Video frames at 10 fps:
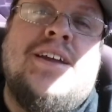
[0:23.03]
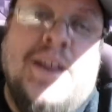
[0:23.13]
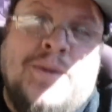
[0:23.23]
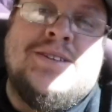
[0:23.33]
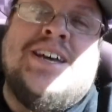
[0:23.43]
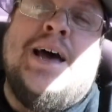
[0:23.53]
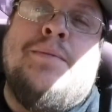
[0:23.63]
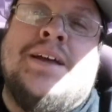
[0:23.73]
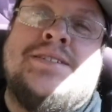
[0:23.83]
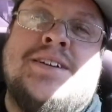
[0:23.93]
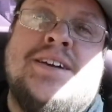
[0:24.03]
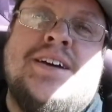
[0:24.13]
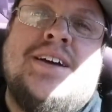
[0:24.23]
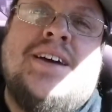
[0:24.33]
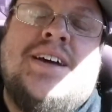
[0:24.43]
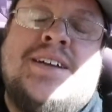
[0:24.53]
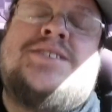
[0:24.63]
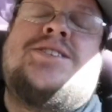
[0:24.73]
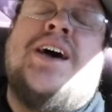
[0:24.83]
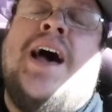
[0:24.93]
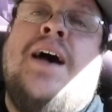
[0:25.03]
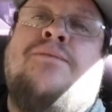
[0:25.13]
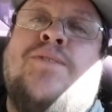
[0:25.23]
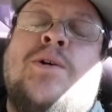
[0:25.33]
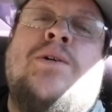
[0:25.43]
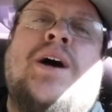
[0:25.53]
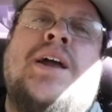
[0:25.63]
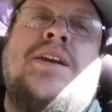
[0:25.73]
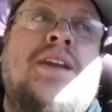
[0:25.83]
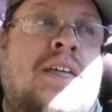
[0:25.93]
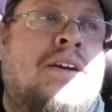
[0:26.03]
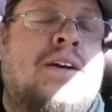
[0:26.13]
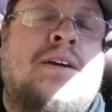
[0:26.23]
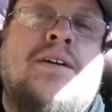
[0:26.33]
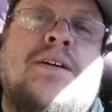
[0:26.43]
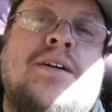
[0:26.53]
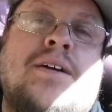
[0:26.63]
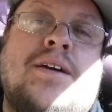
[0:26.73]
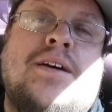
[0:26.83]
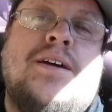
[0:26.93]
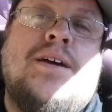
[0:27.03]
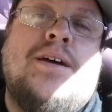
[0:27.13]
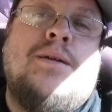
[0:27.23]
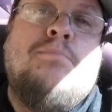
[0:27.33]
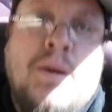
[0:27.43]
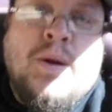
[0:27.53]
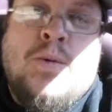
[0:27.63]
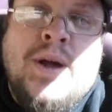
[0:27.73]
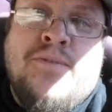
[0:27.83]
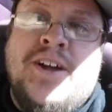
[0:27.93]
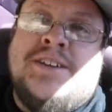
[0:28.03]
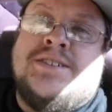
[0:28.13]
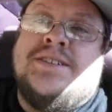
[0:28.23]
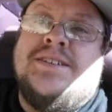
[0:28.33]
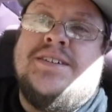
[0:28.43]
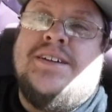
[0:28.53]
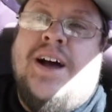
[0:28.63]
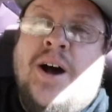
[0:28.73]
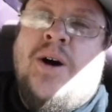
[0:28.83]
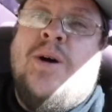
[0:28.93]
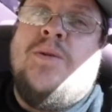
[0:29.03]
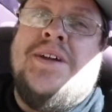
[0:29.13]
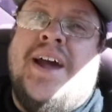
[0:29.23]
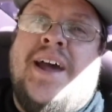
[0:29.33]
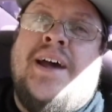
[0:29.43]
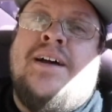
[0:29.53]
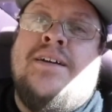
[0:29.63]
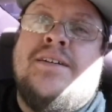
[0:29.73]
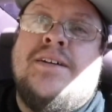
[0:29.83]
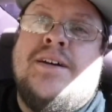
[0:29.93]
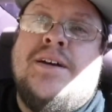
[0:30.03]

You know what time it is. It's time for another midweek quick fix. Oh, yeah.